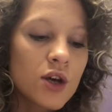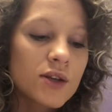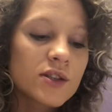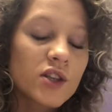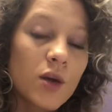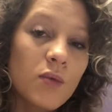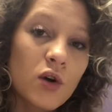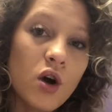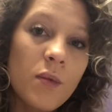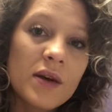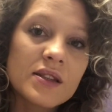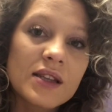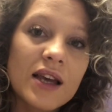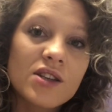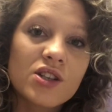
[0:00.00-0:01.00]

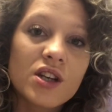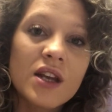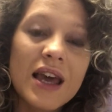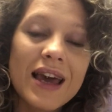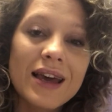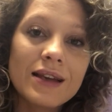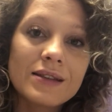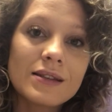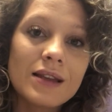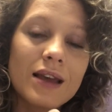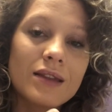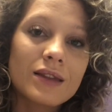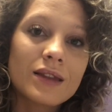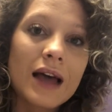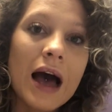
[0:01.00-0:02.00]
Supercompensation is
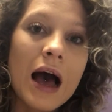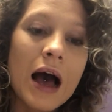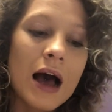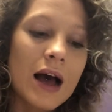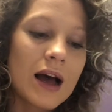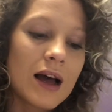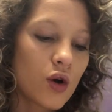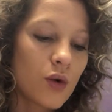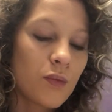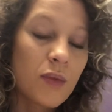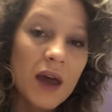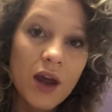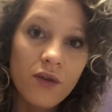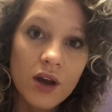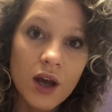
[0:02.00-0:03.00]
that
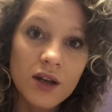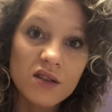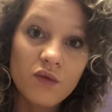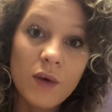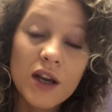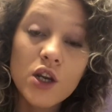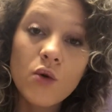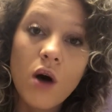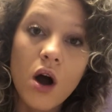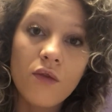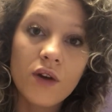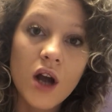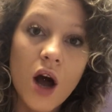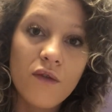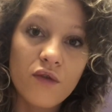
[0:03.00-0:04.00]
period when you are
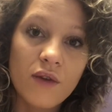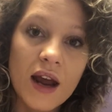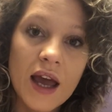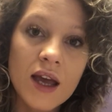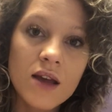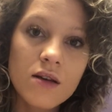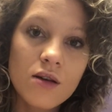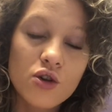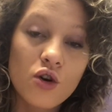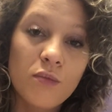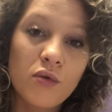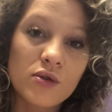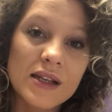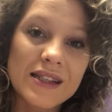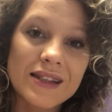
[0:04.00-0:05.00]
recovering, your
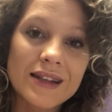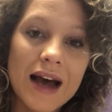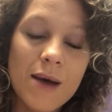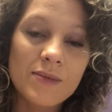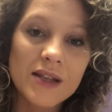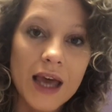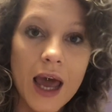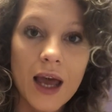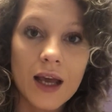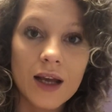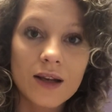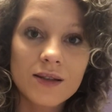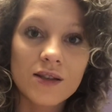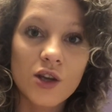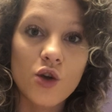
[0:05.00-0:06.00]
body's adapting.
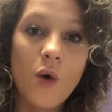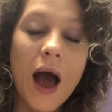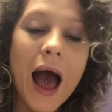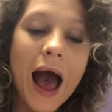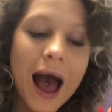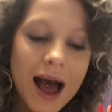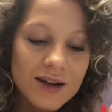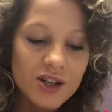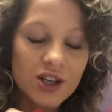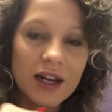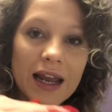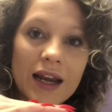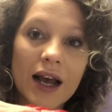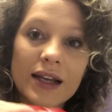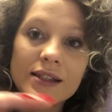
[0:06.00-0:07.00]
So you're
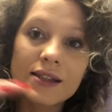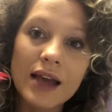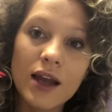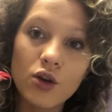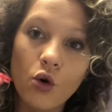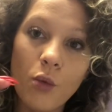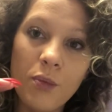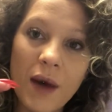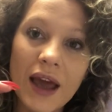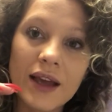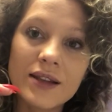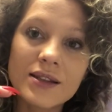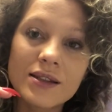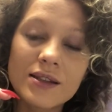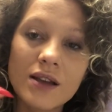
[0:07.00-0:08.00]
actually like set your
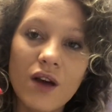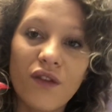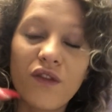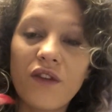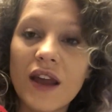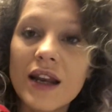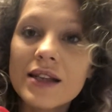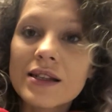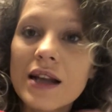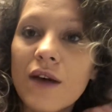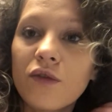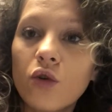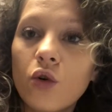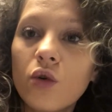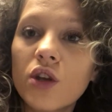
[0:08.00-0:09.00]
base fitness
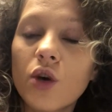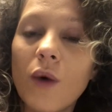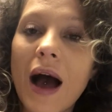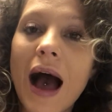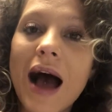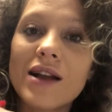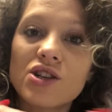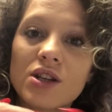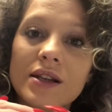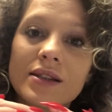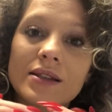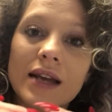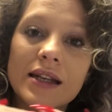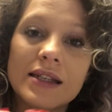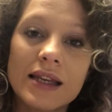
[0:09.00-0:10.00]
level, you are actually
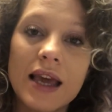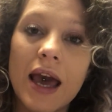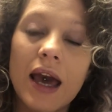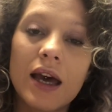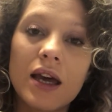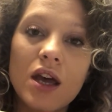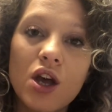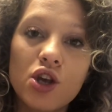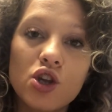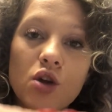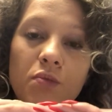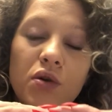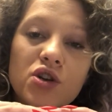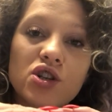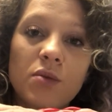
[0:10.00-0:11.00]
setting it.
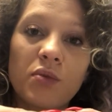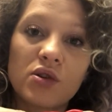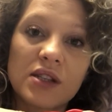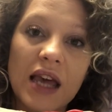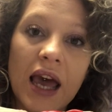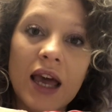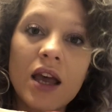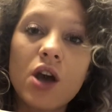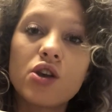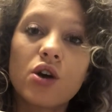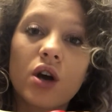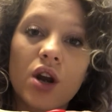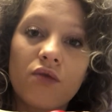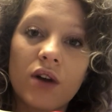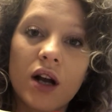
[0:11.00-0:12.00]
You push your body,
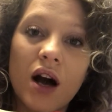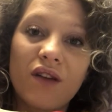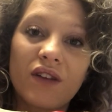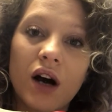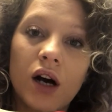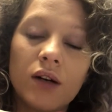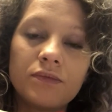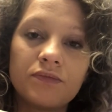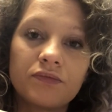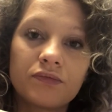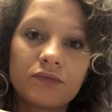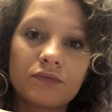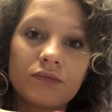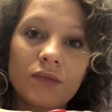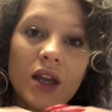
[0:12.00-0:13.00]
you're going to recover,
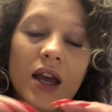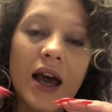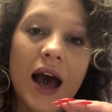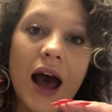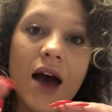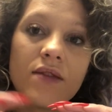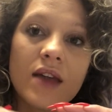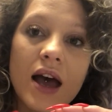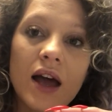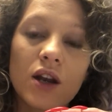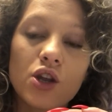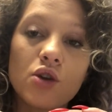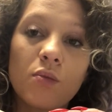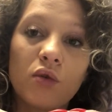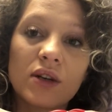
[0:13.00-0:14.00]
and
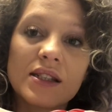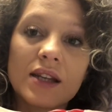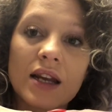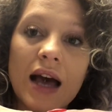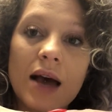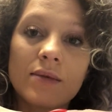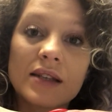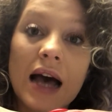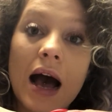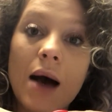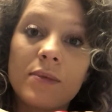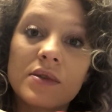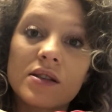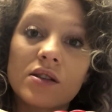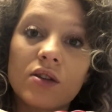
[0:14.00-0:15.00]
then your body's going to
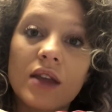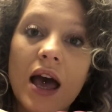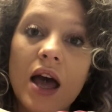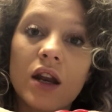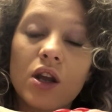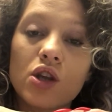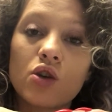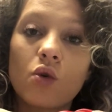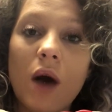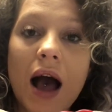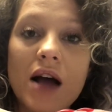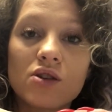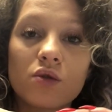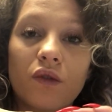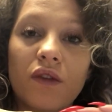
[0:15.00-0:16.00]
adapt, so then your
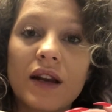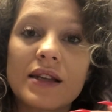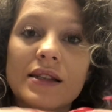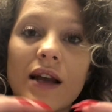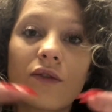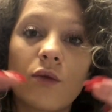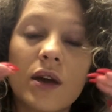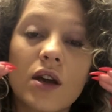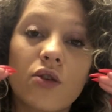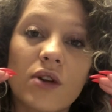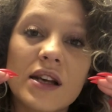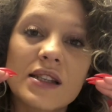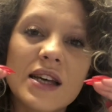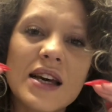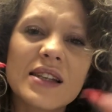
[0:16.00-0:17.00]
actual fitness level
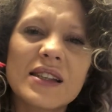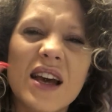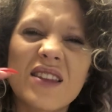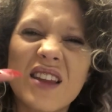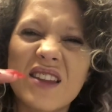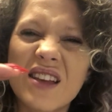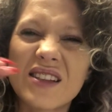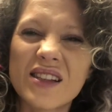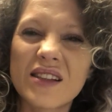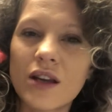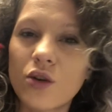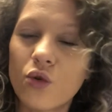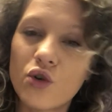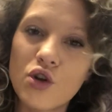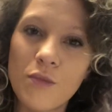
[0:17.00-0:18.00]
increases, and then this is
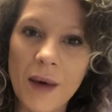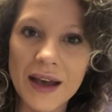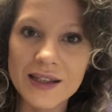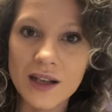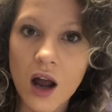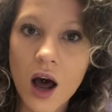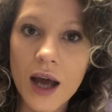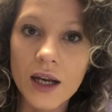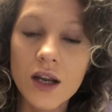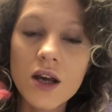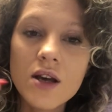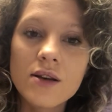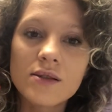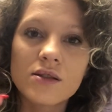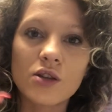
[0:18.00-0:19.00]
like your new baseline.
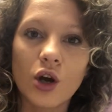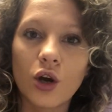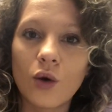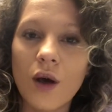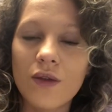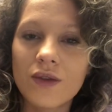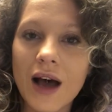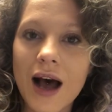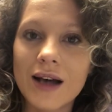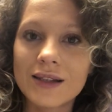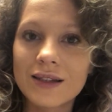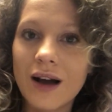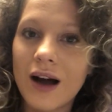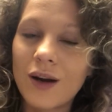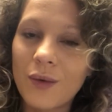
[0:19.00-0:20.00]
So
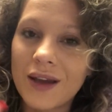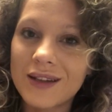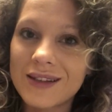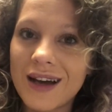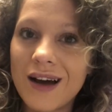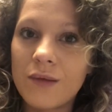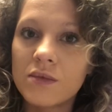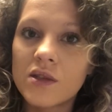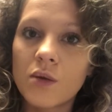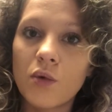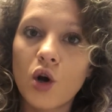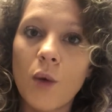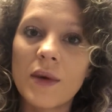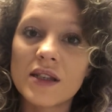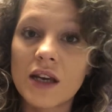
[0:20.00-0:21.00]
that's kind of where the term
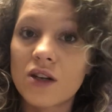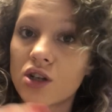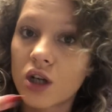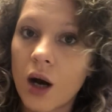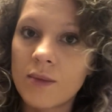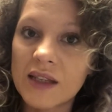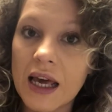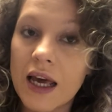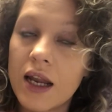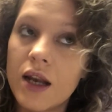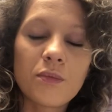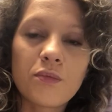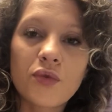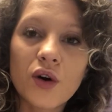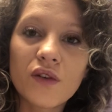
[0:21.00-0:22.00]
supercompensation comes in,
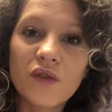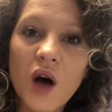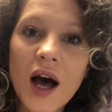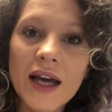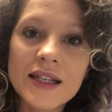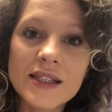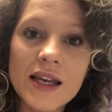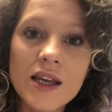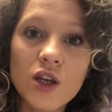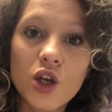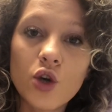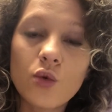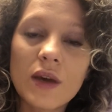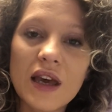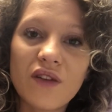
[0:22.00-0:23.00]
providing
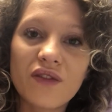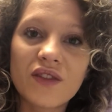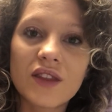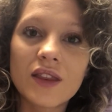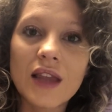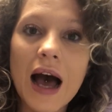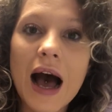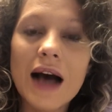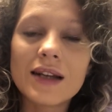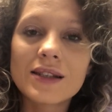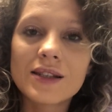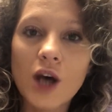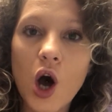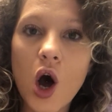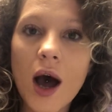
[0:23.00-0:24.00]
you give that
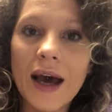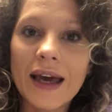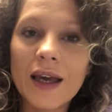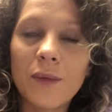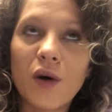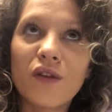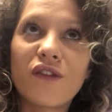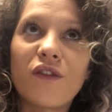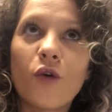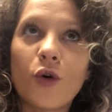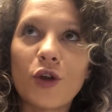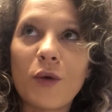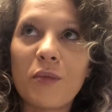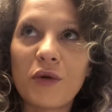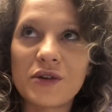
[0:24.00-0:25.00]
time
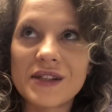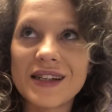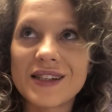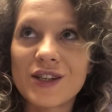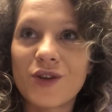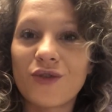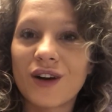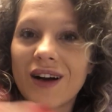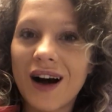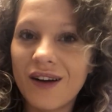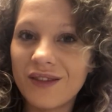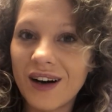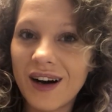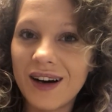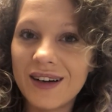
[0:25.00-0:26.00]
for your body to
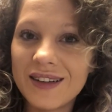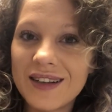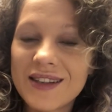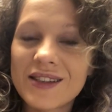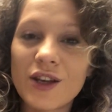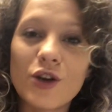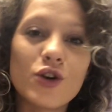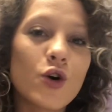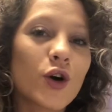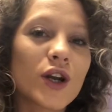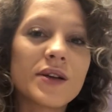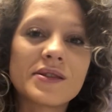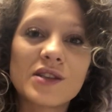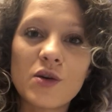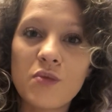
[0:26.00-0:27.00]
recover. So you're not
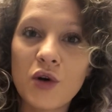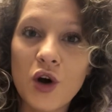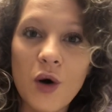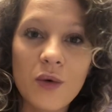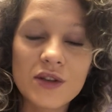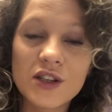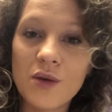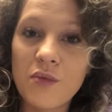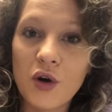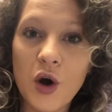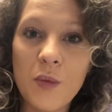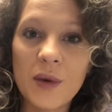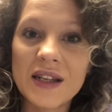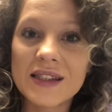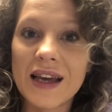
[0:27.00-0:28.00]
going to
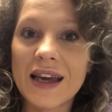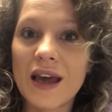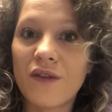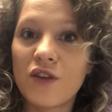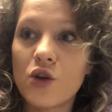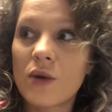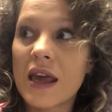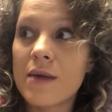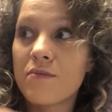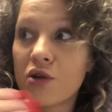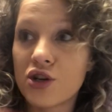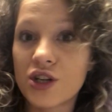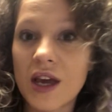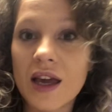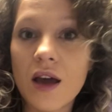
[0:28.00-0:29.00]
supercompensate if you keep
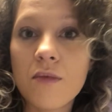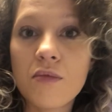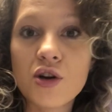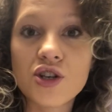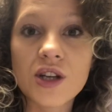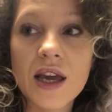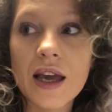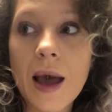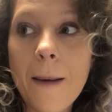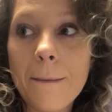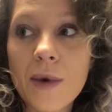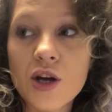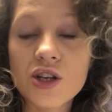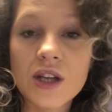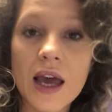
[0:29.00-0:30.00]
pushing and pushing
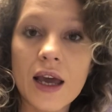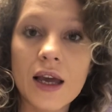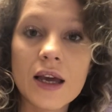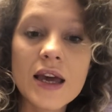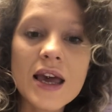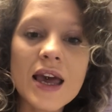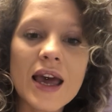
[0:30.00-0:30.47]
and pushing.